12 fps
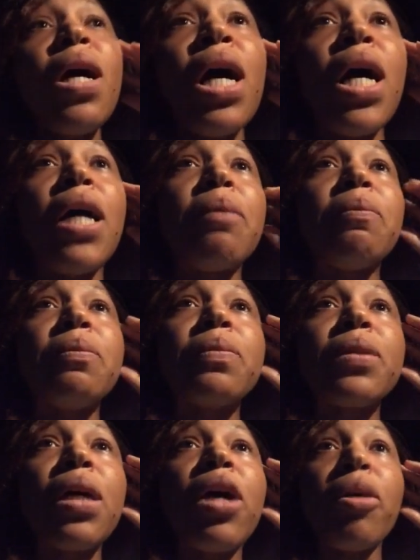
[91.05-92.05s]
Um,
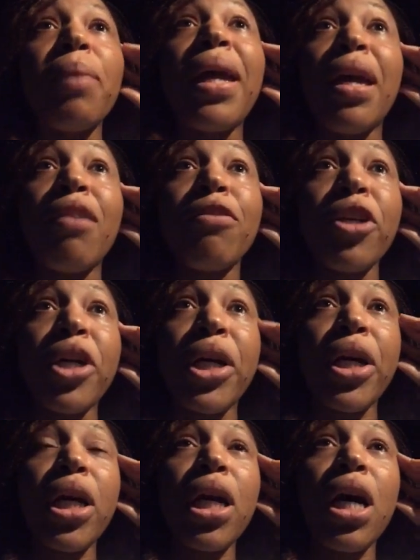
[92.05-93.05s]
her
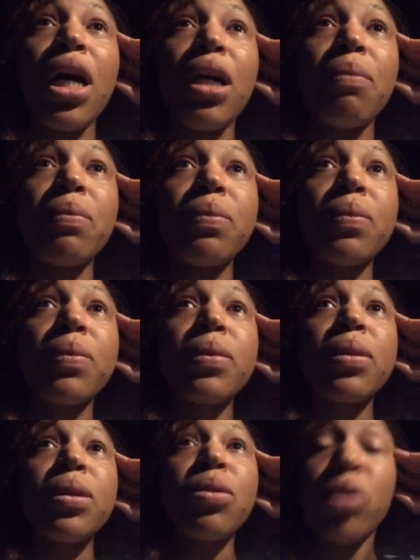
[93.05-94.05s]
behavior um,
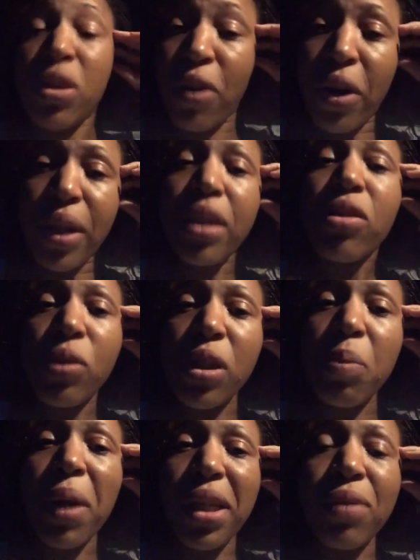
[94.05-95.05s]
was very
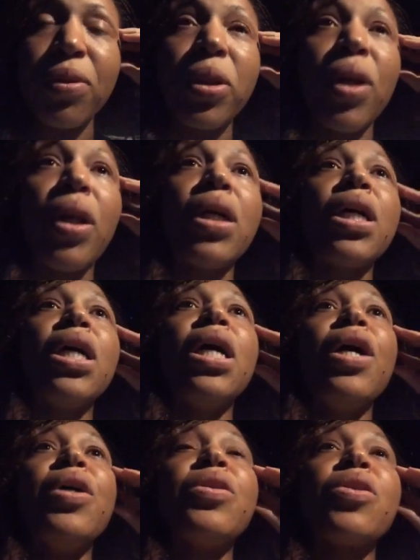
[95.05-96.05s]
disrespectful.
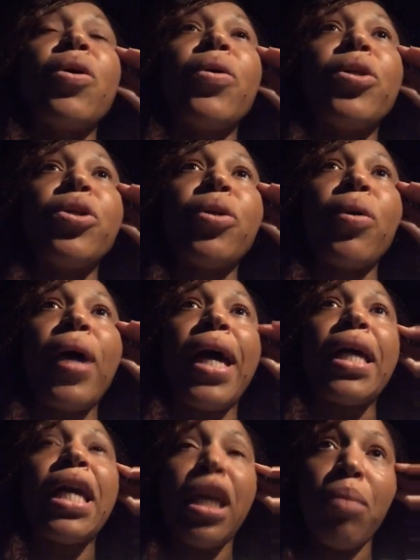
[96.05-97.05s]
So, you know,
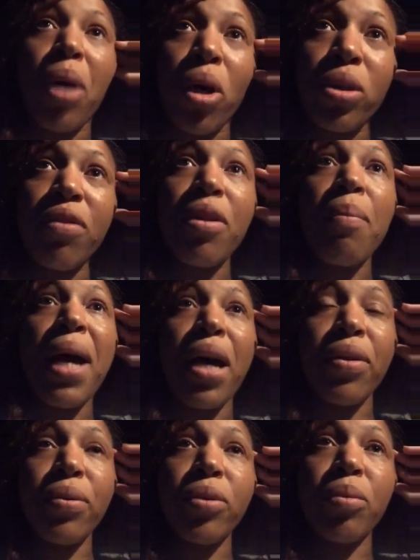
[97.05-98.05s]
I came out of the
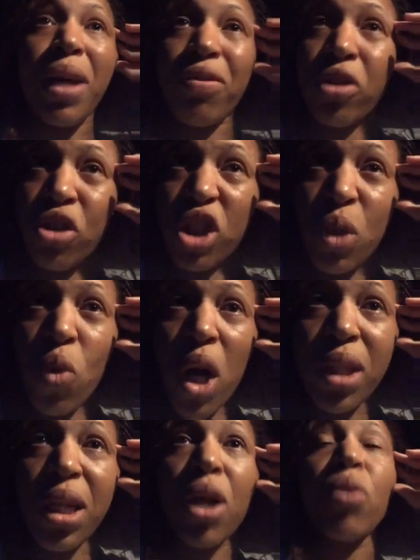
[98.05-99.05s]
bathroom after she
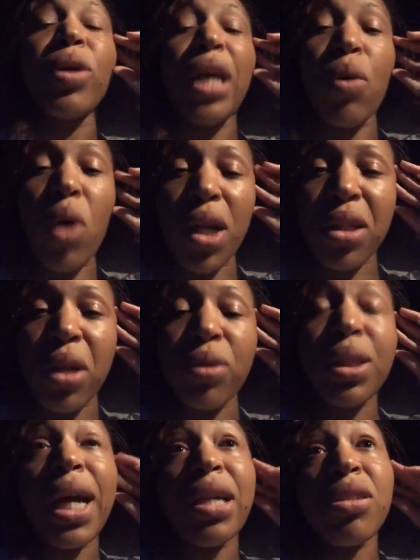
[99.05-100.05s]
walked out. When I walked
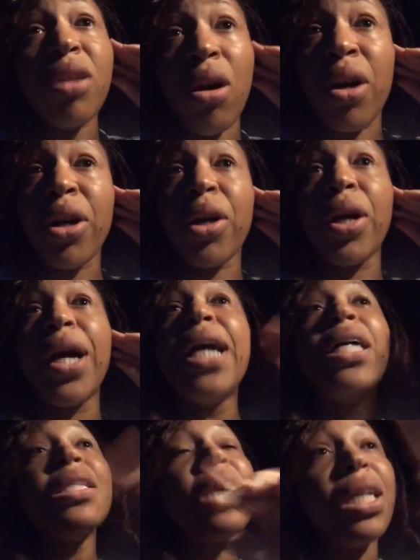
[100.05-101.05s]
out, I saw her
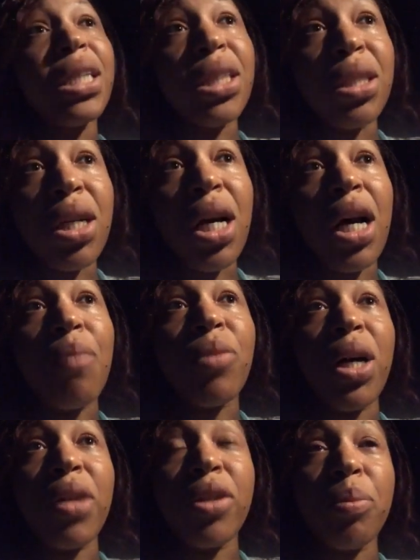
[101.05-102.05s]
telling um,
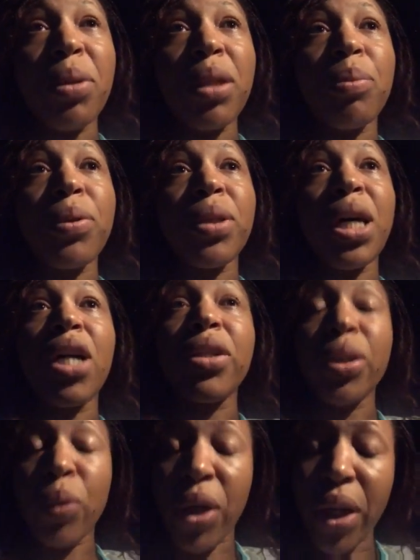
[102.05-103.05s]
the other people, the
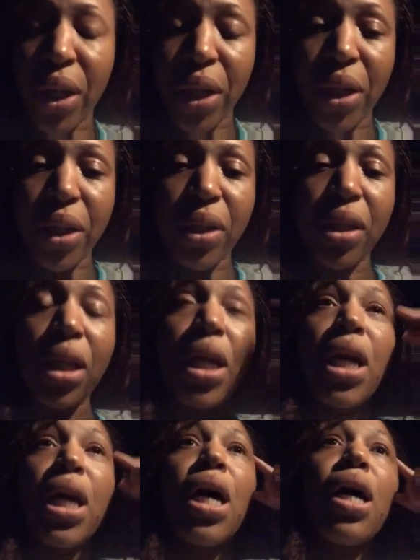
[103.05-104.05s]
other workers,
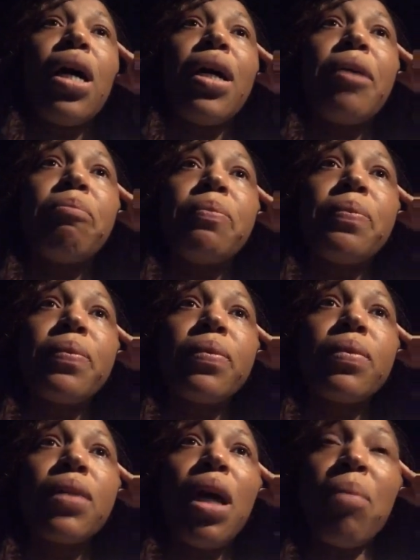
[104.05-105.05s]
um,
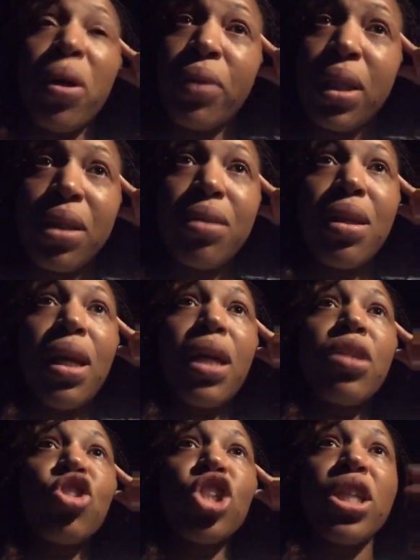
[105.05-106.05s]
about the
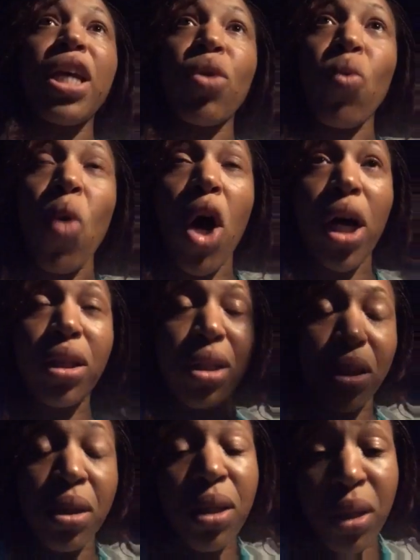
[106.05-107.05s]
incident. She then
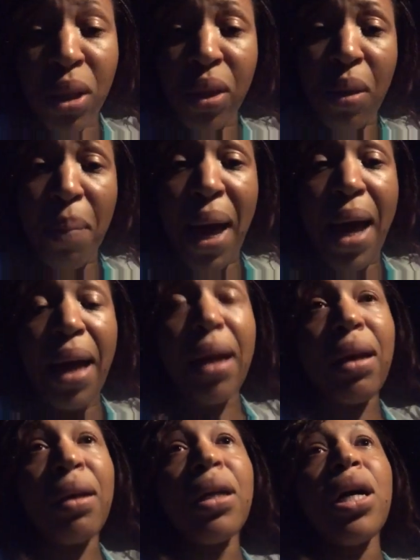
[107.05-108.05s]
walked to the
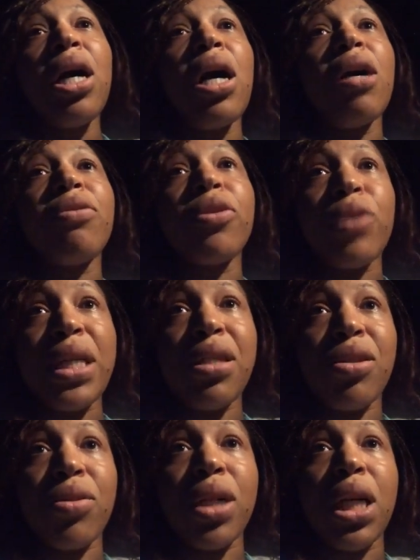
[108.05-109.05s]
back of the
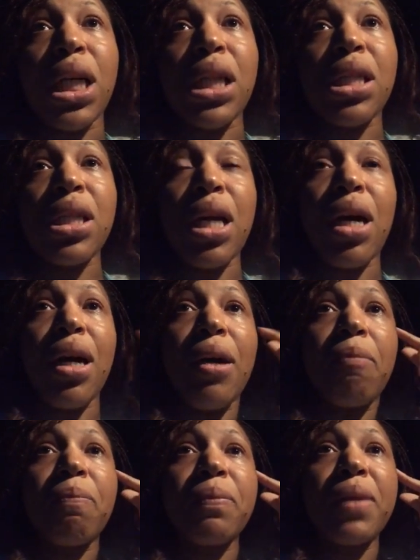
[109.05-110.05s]
restaurant.
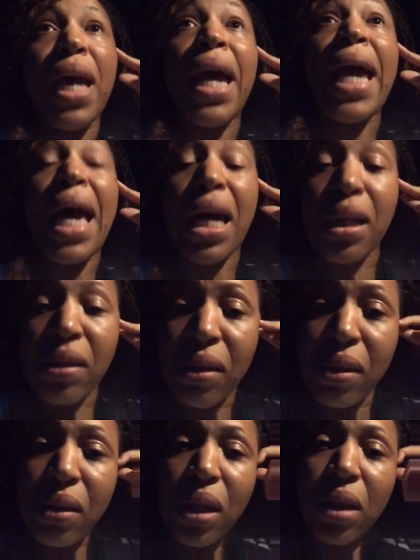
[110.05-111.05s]
Um, I
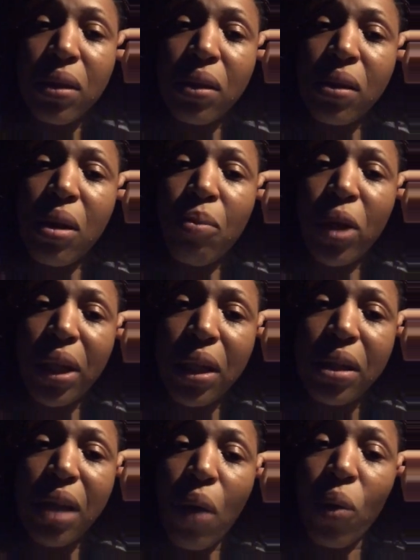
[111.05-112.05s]
asked someone
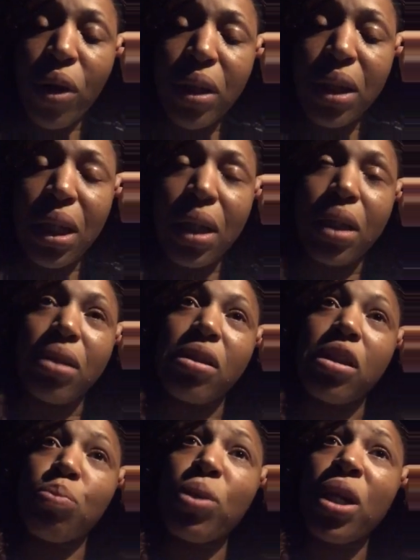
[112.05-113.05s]
else that worked there to
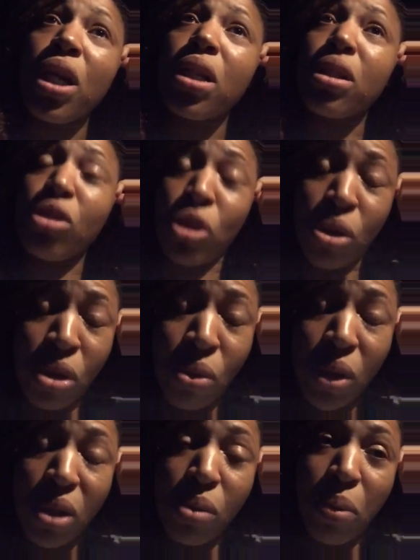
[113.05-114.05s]
speak
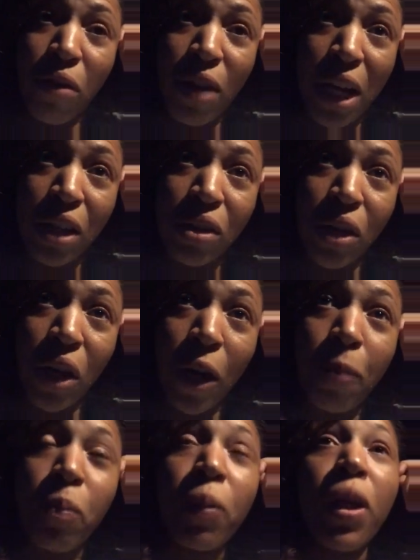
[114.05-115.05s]
to a supervisor.